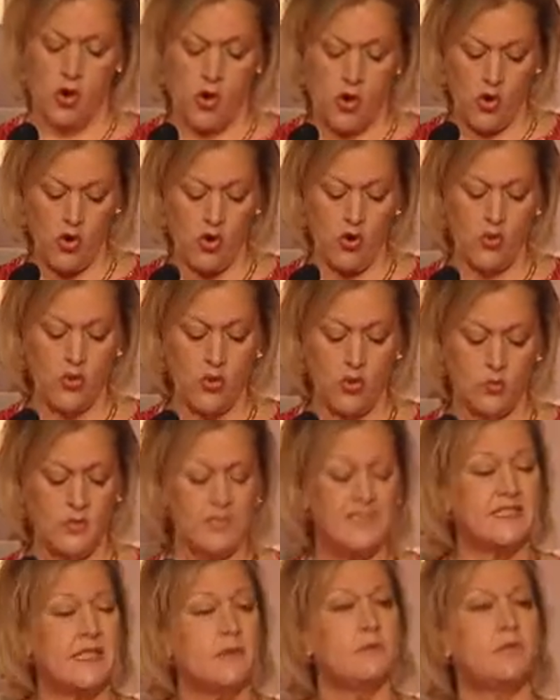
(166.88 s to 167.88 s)
or
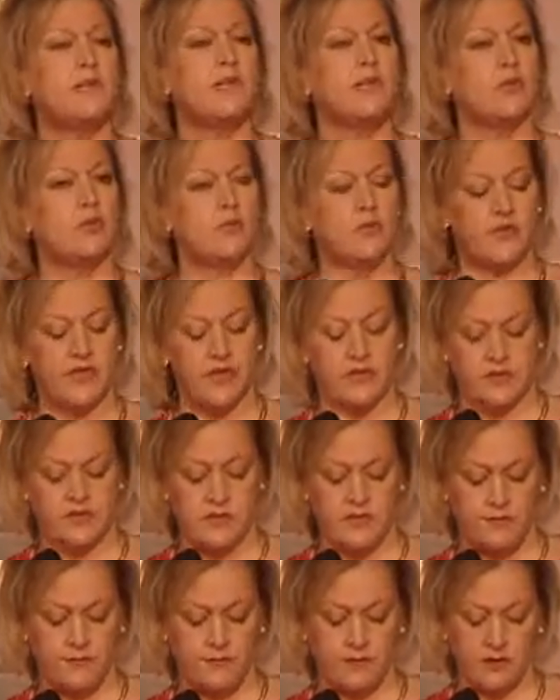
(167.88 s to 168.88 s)
we simply do things
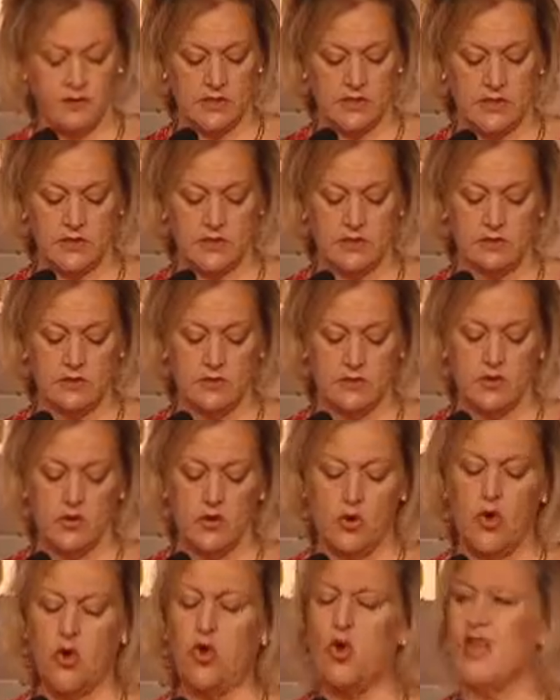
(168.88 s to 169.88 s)
differently.
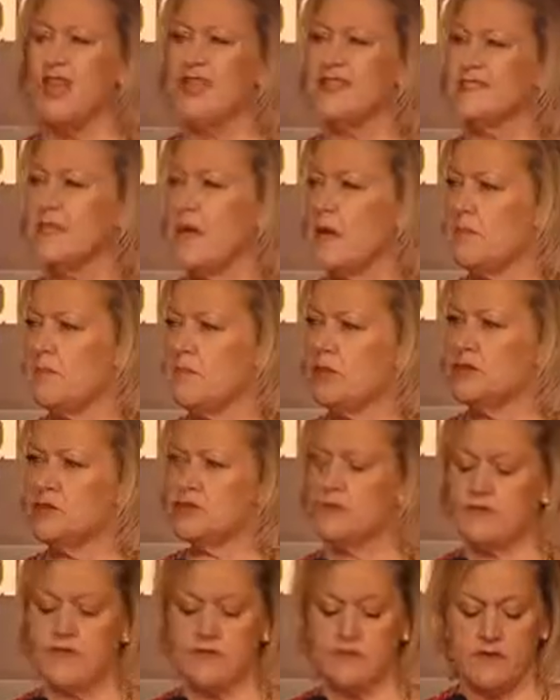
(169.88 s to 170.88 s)
All
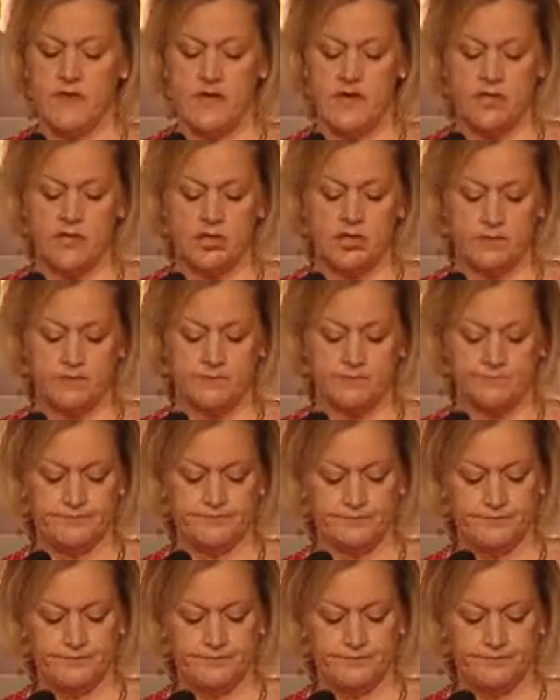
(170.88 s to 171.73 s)
examples of innovation.